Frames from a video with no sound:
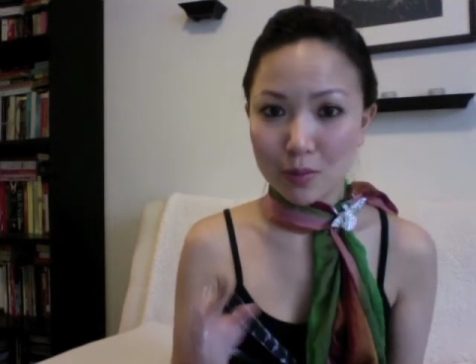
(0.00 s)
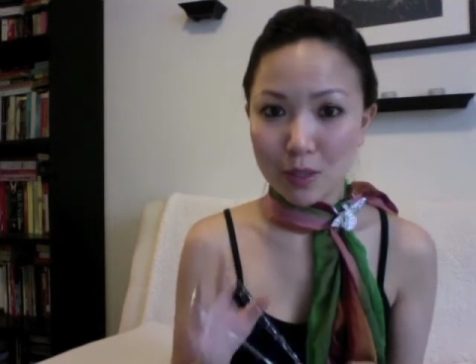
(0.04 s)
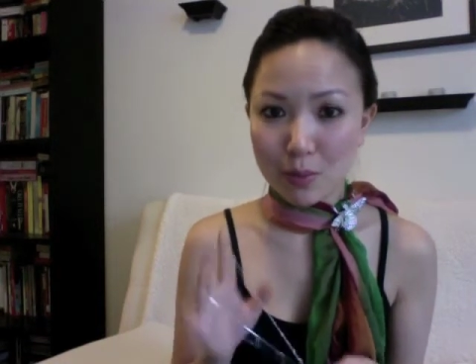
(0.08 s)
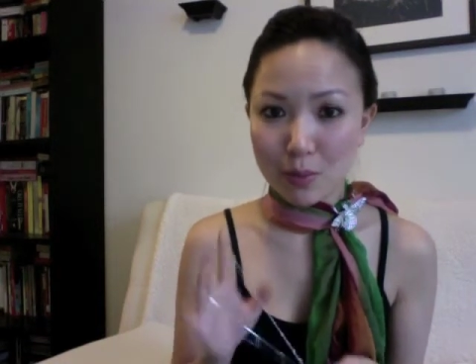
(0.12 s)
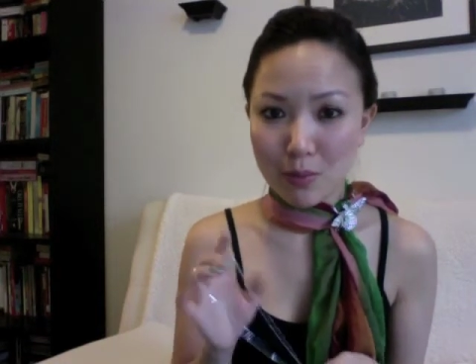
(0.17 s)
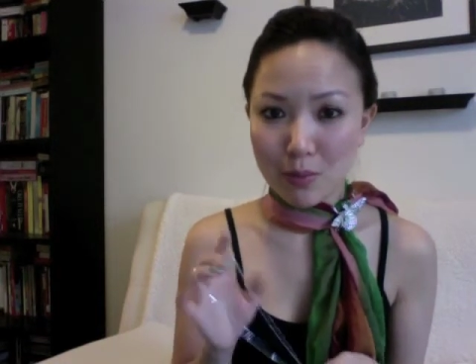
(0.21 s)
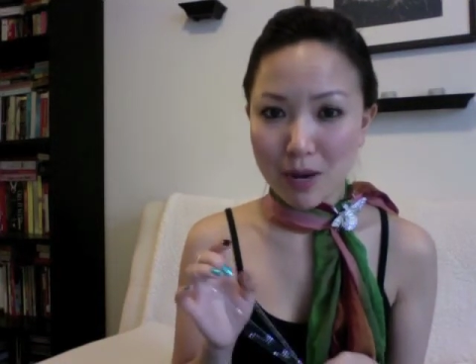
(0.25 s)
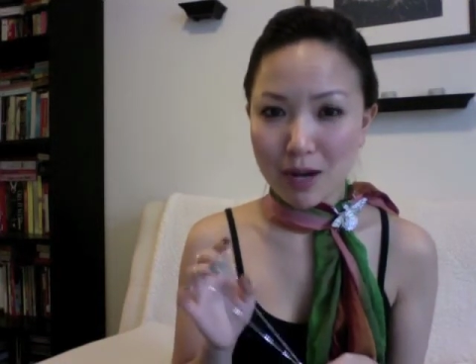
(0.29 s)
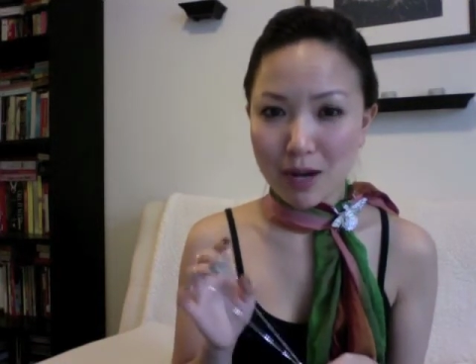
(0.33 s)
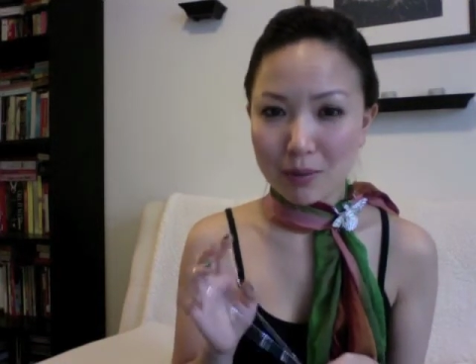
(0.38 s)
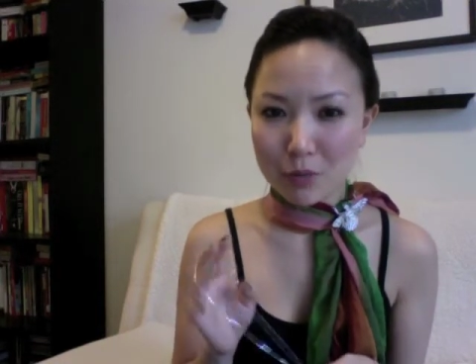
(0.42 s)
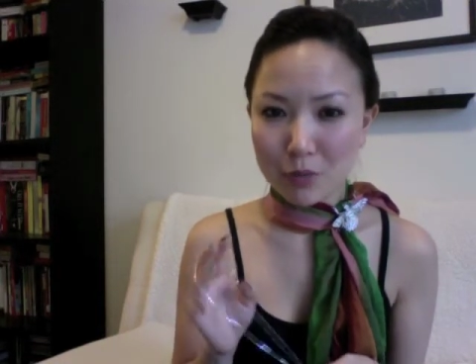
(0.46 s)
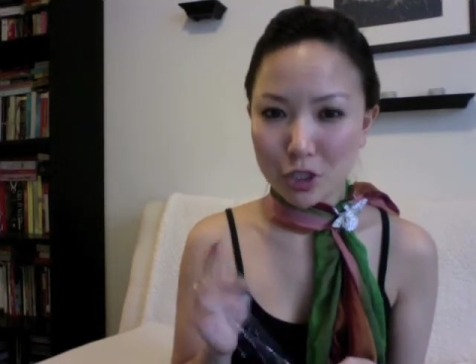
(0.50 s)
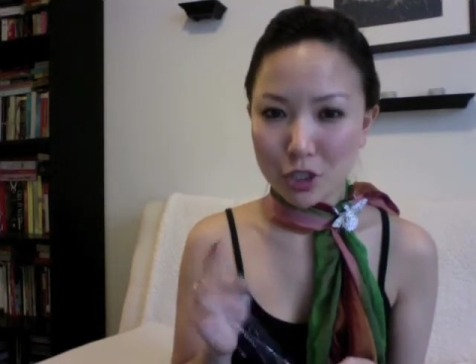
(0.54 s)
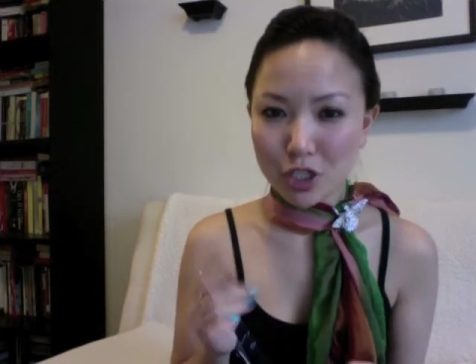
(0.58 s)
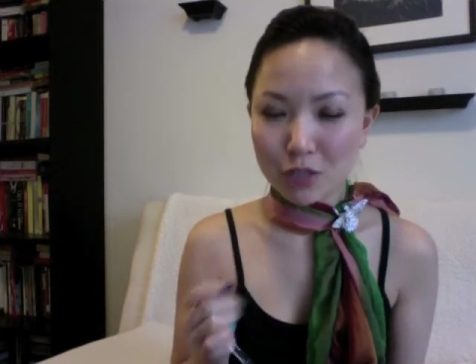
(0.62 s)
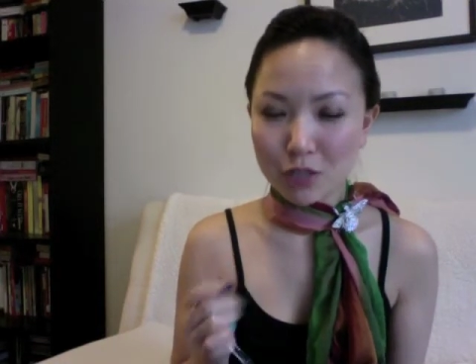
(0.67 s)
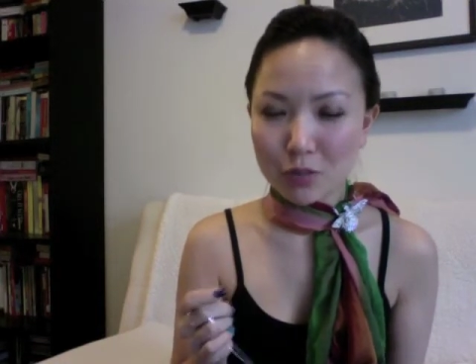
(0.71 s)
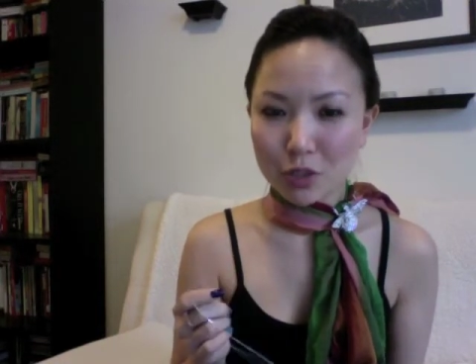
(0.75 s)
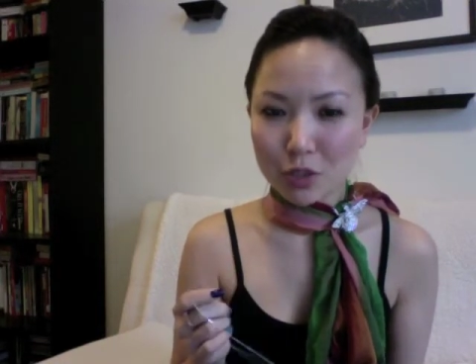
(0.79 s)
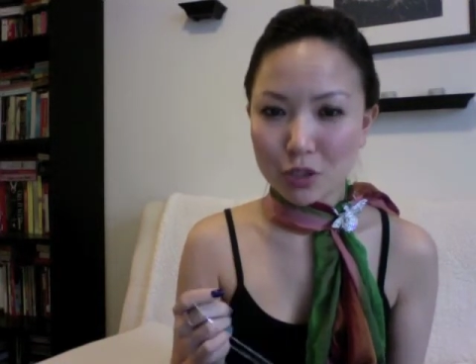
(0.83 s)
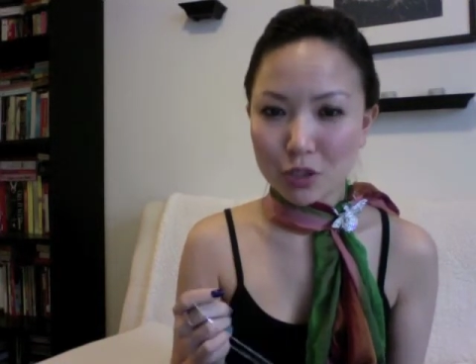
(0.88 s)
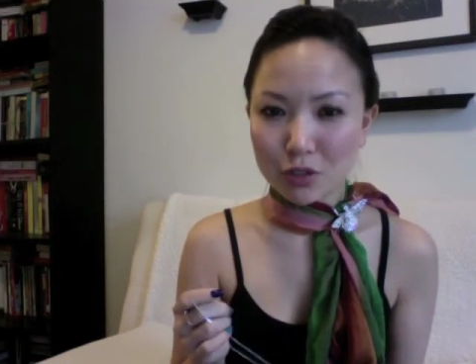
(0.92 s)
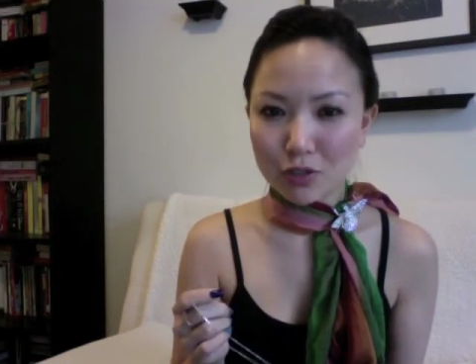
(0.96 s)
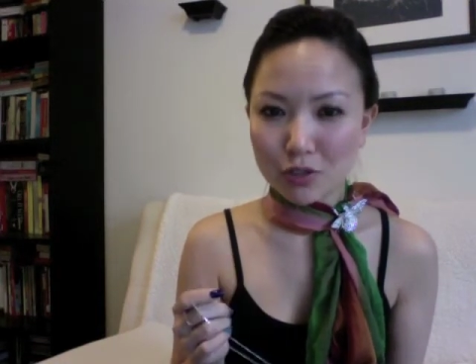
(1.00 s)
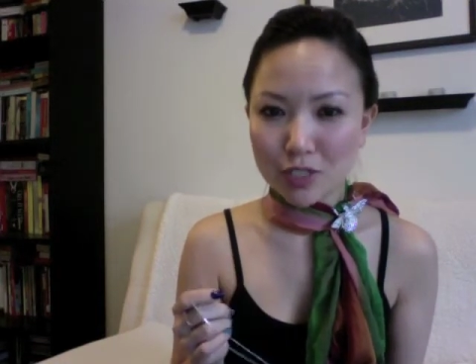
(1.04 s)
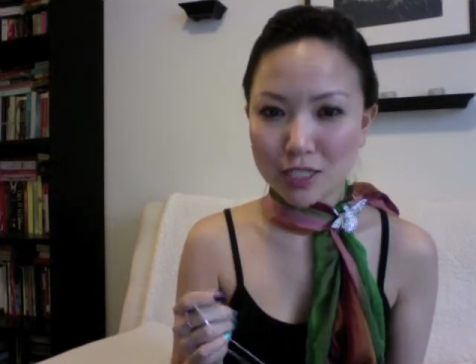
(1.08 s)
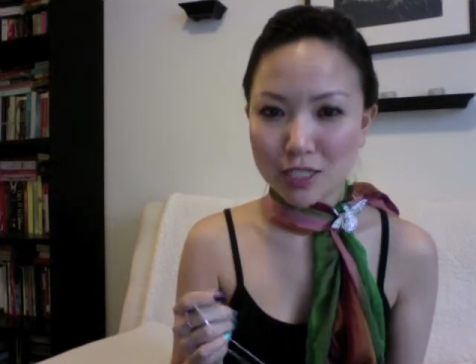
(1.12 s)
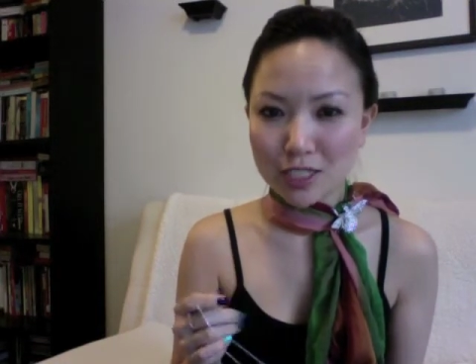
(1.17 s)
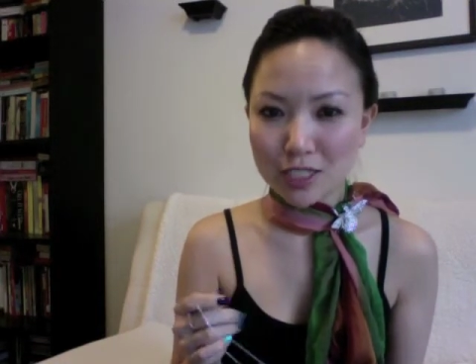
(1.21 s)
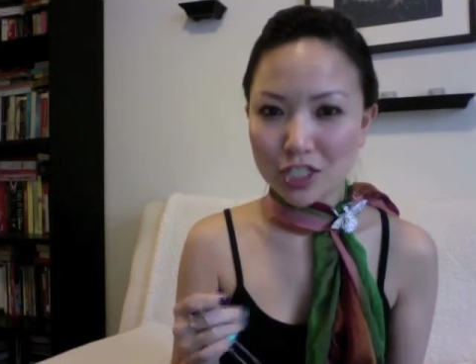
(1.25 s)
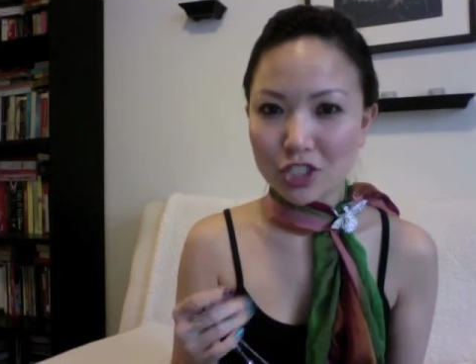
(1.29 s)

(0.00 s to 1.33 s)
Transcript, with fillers: mom charm jewelry to